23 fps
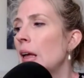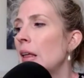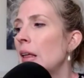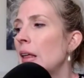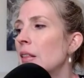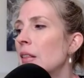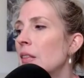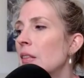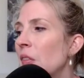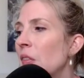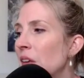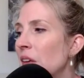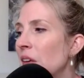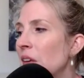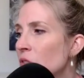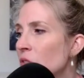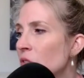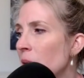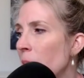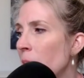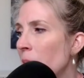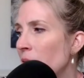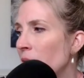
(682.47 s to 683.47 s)
these are
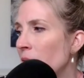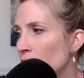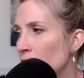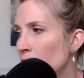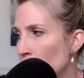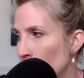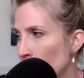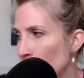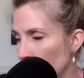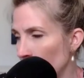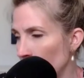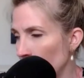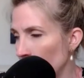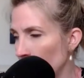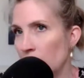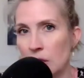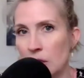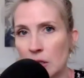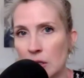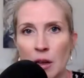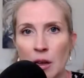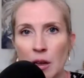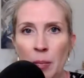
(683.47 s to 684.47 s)
some of the
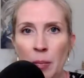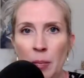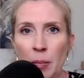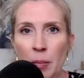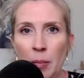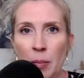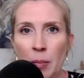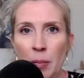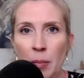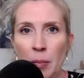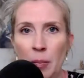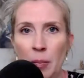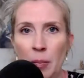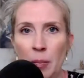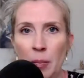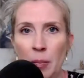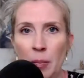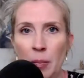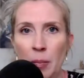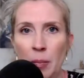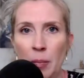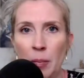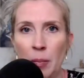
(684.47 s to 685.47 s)
truths about rabies
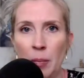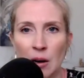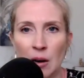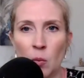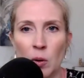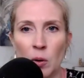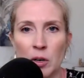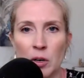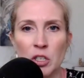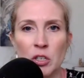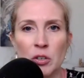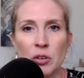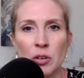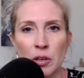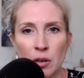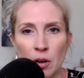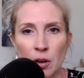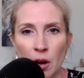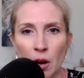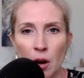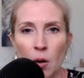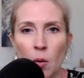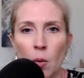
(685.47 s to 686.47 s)
vaccines that I want you to
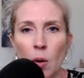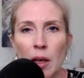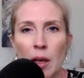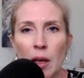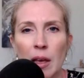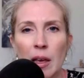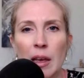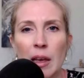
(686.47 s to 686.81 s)
know.